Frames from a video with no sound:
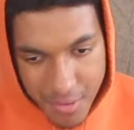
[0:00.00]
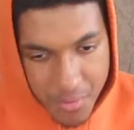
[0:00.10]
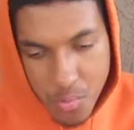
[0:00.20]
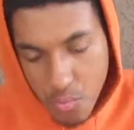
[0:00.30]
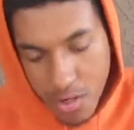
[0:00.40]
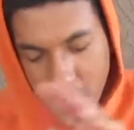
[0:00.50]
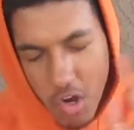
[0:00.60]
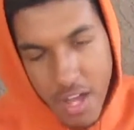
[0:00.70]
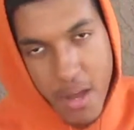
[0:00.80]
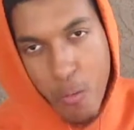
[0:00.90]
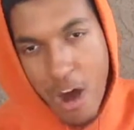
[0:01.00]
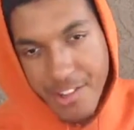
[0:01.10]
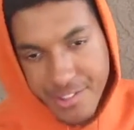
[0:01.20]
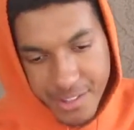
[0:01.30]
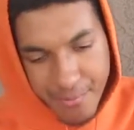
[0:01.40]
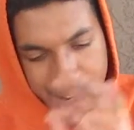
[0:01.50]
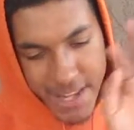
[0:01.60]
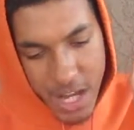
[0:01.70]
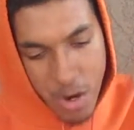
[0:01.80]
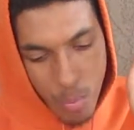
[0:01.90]
If you want to go ahead and watch this
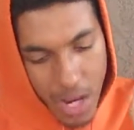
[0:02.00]
video